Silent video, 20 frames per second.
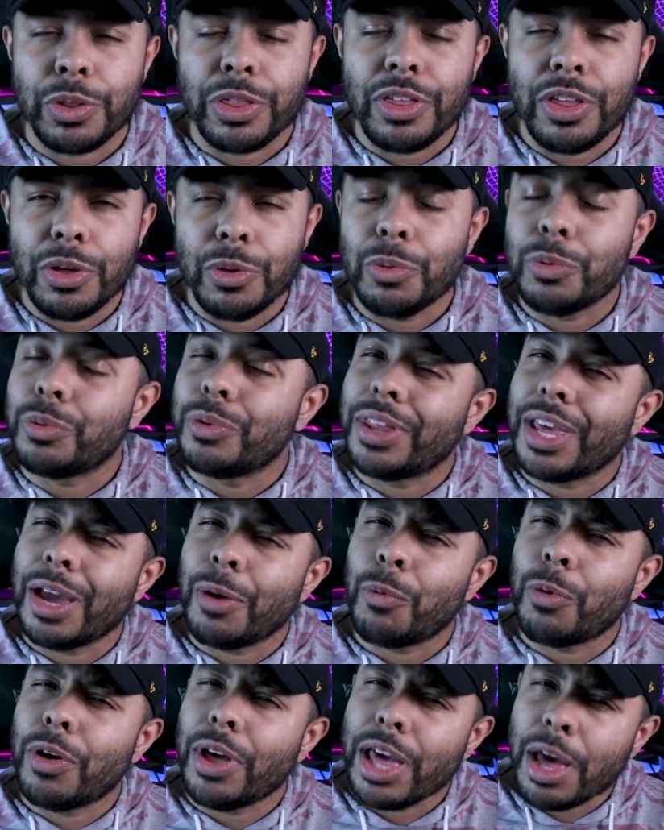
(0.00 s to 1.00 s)
with you
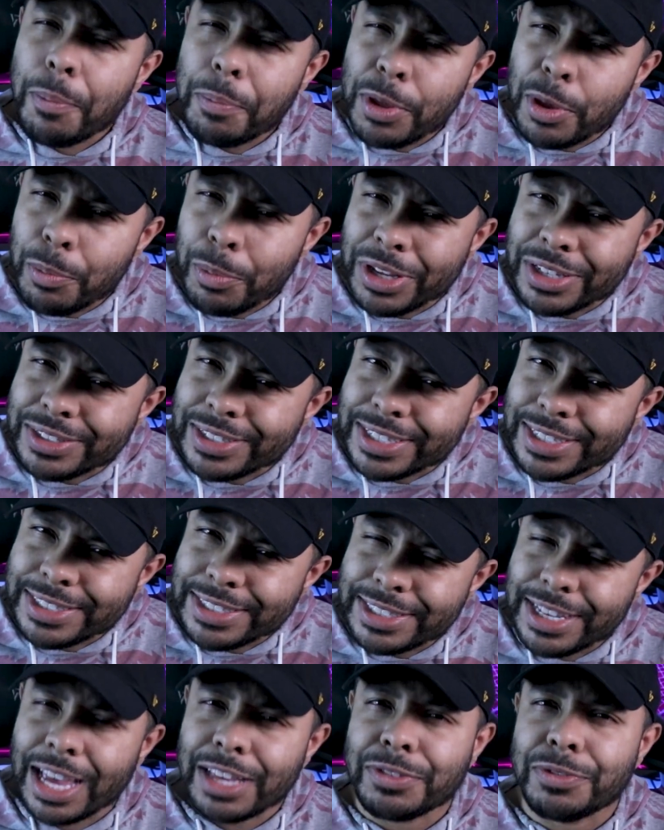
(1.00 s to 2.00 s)
that will help you be
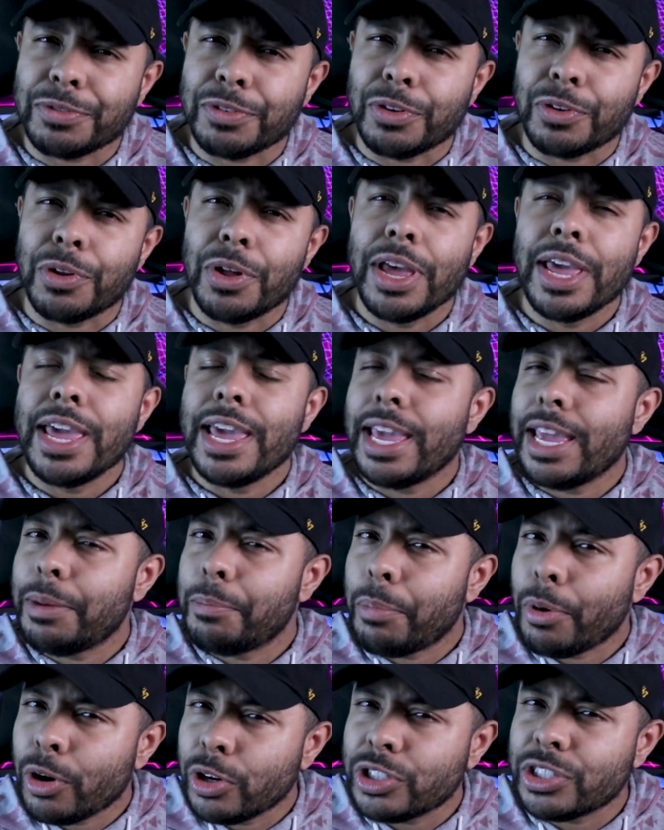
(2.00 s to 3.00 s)
successful
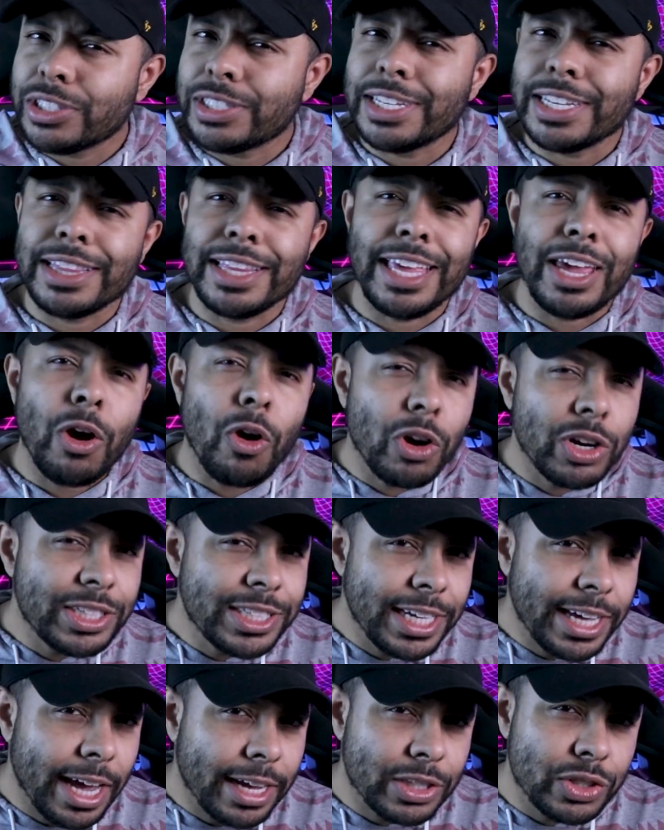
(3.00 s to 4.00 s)
in purchasing the
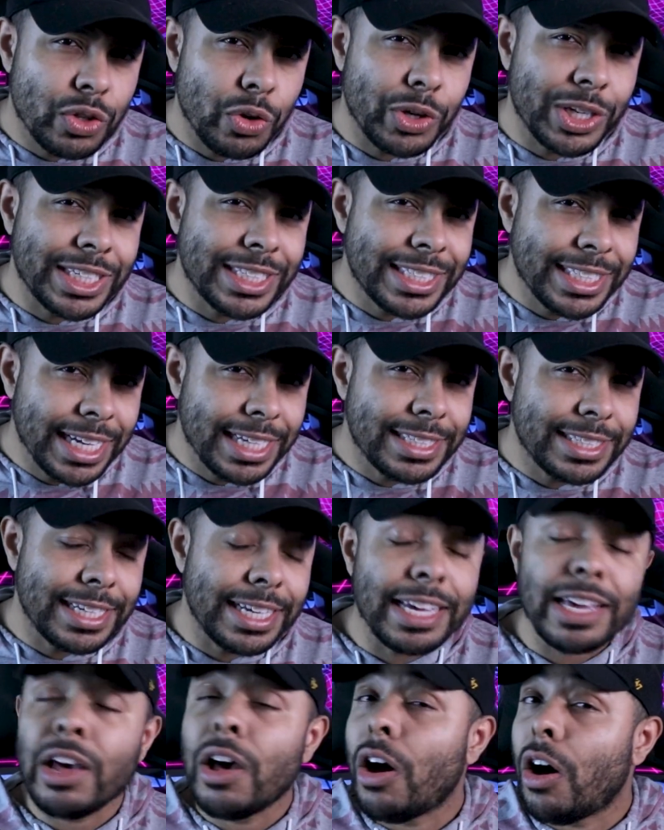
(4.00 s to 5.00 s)
RTX
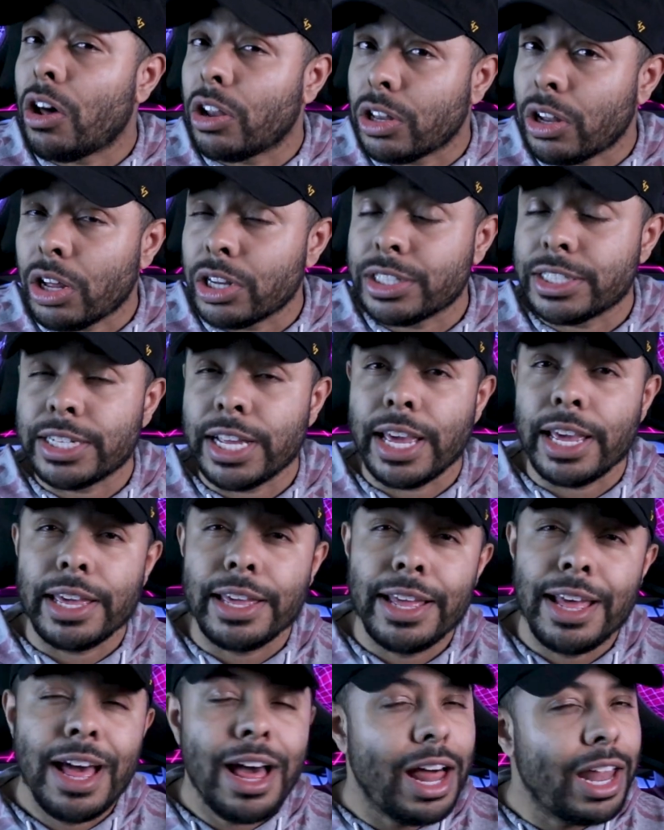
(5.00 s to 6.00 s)
3060 on launch
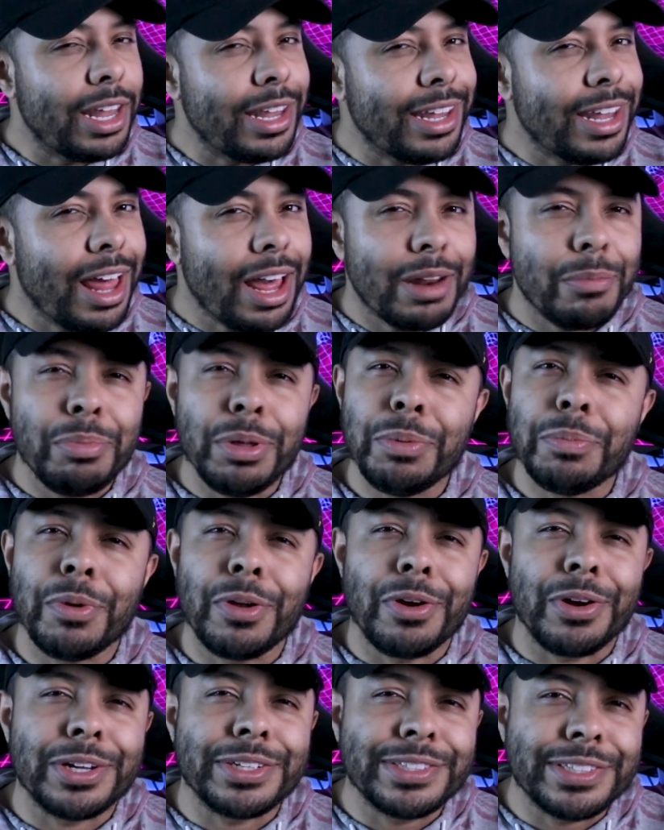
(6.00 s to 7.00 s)
day. A lot of
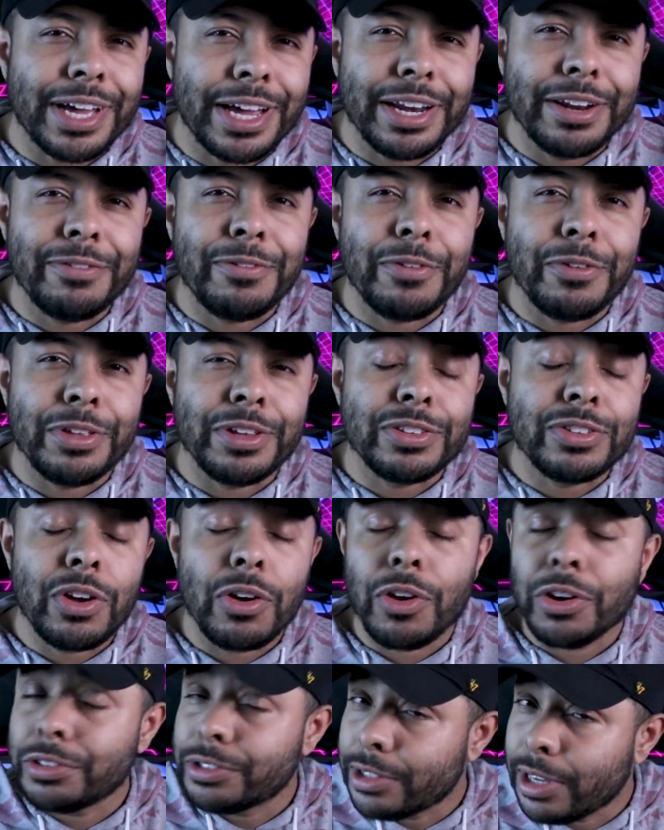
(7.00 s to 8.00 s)
people are excited for these
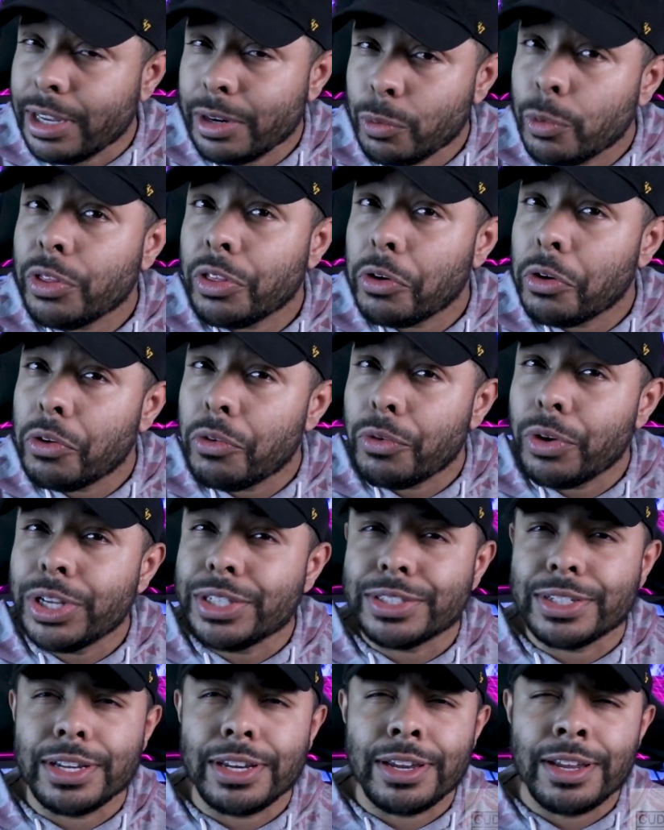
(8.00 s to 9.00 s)
cards and with good
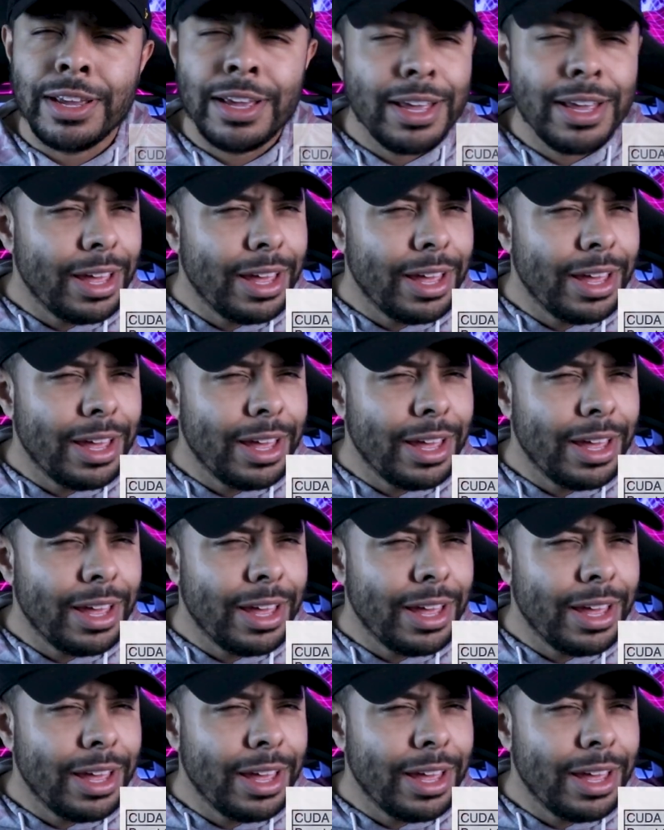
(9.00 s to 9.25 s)
reason.